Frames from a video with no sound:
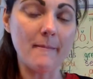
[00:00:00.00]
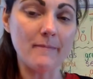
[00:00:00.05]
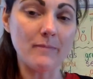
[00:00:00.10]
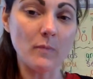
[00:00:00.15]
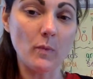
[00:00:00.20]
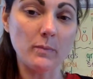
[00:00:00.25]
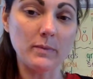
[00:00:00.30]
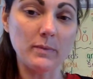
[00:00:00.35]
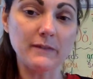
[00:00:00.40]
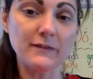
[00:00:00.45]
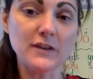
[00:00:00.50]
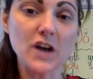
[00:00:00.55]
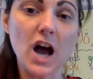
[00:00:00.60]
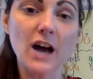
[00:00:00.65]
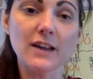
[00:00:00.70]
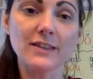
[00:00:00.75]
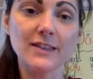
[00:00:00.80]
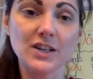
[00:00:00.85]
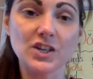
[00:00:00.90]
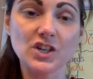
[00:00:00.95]
when we've
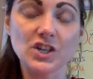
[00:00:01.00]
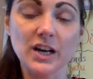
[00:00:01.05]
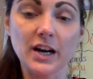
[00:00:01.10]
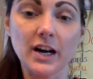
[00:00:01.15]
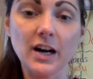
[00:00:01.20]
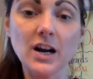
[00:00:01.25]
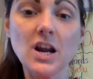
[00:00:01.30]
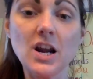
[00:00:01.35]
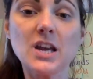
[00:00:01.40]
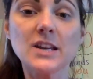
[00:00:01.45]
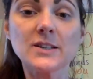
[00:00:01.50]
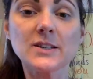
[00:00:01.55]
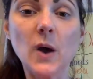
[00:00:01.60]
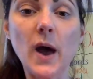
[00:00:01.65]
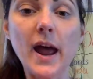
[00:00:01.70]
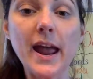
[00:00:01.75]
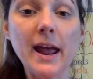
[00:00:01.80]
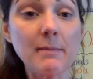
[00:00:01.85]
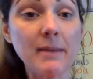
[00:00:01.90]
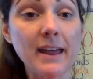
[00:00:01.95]
taught this year. So
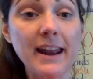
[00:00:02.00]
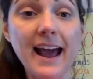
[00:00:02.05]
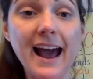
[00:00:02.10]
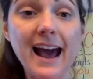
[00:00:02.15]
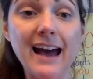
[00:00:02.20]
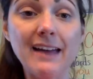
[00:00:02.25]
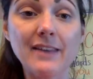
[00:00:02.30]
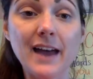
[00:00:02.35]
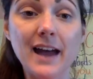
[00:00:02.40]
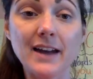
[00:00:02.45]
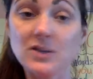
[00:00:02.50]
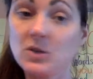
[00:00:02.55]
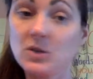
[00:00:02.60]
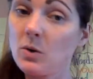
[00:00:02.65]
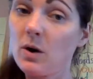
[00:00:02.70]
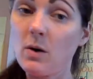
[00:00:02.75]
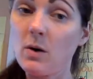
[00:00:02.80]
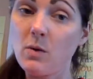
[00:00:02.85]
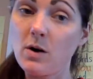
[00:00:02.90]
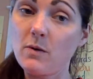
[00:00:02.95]
I am going to add that to
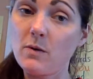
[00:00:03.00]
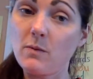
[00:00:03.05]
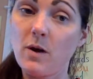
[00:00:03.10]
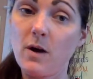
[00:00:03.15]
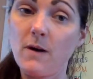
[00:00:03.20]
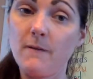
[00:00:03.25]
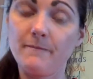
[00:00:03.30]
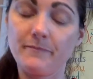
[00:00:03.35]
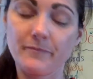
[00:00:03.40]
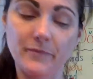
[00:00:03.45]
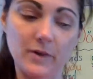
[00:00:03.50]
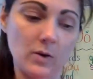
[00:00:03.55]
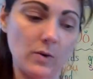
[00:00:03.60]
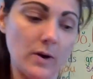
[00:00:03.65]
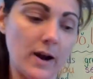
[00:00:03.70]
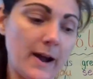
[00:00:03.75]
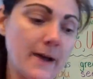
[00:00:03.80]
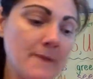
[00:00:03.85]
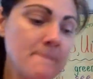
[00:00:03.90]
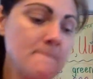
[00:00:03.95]
our word wall,
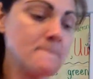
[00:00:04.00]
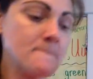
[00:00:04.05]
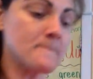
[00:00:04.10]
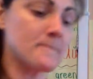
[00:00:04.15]
okay?